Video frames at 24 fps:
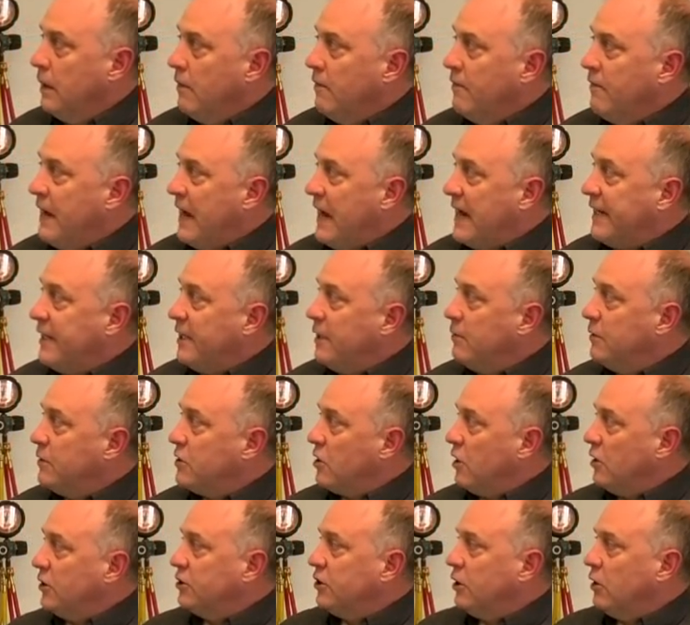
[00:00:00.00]
Vacuum is
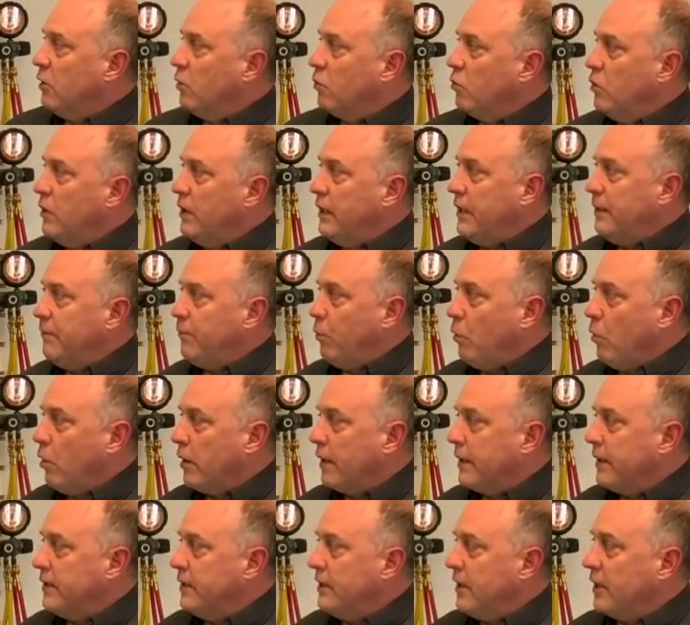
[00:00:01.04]
also a really poor
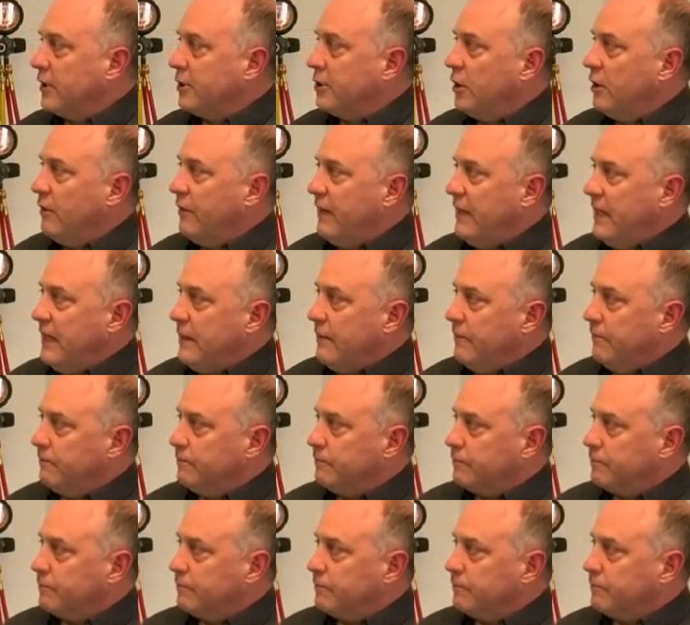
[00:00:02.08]
conductor of heat.